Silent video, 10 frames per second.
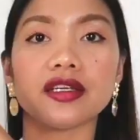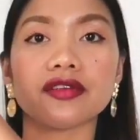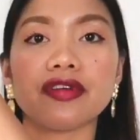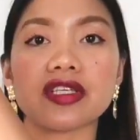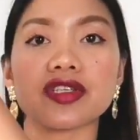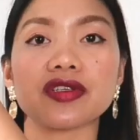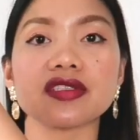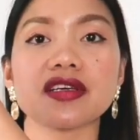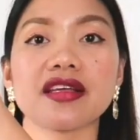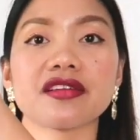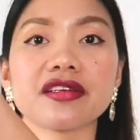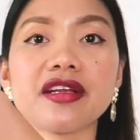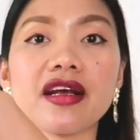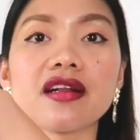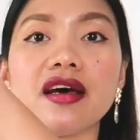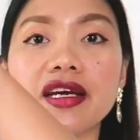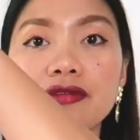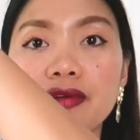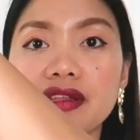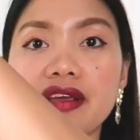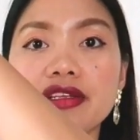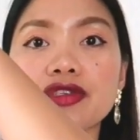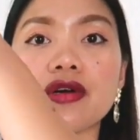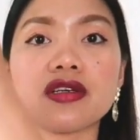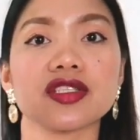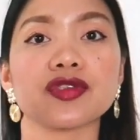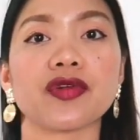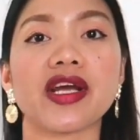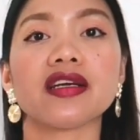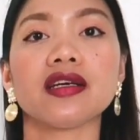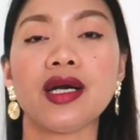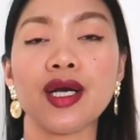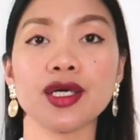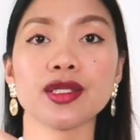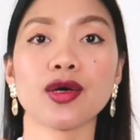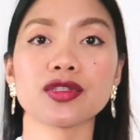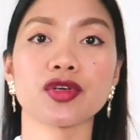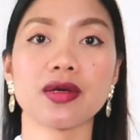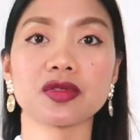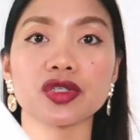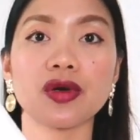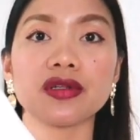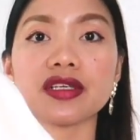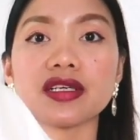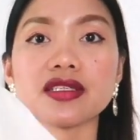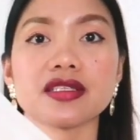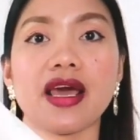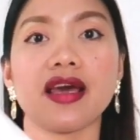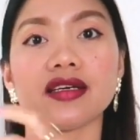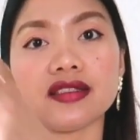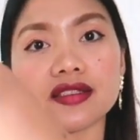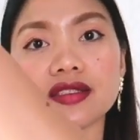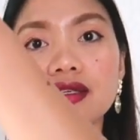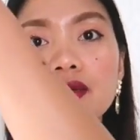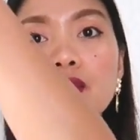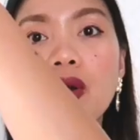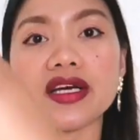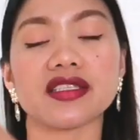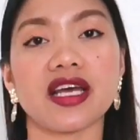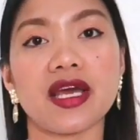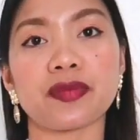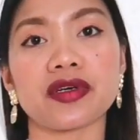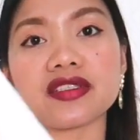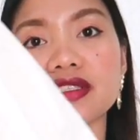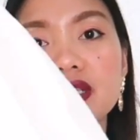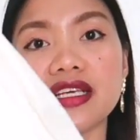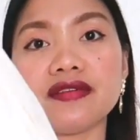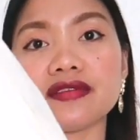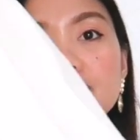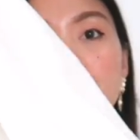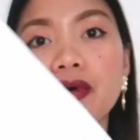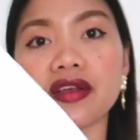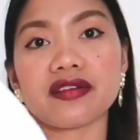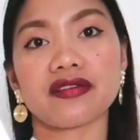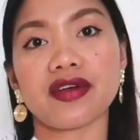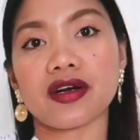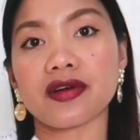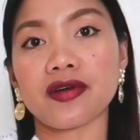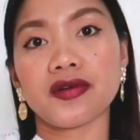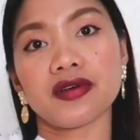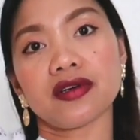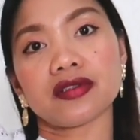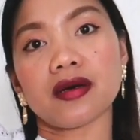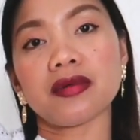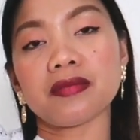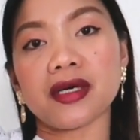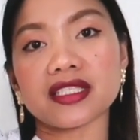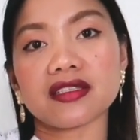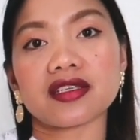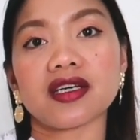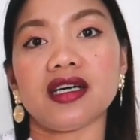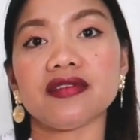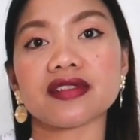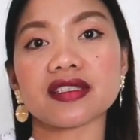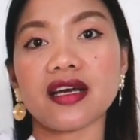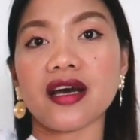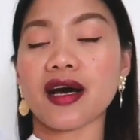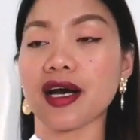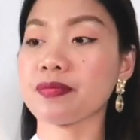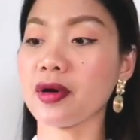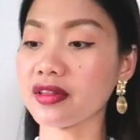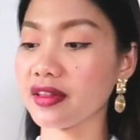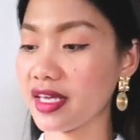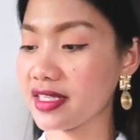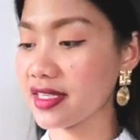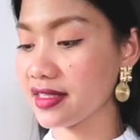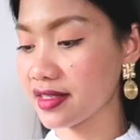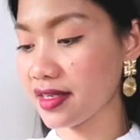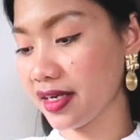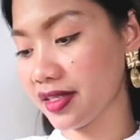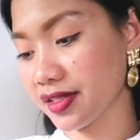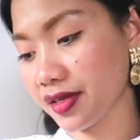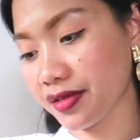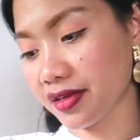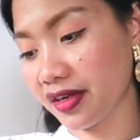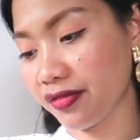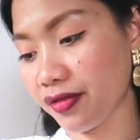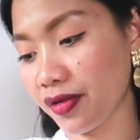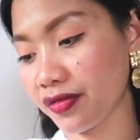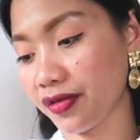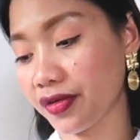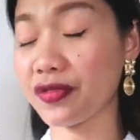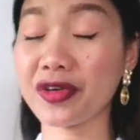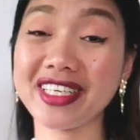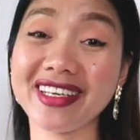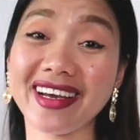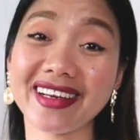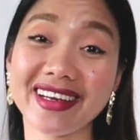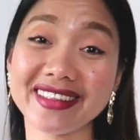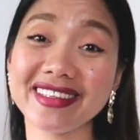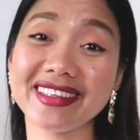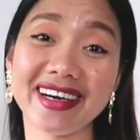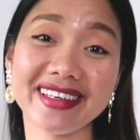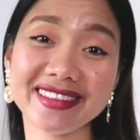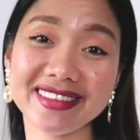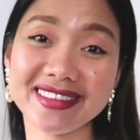It features gathered neckline with a drawstring, low drop shoulders, and wide tapered sleeves with narrow double buttoned cuffs. I bought this in size 34 for $49.99.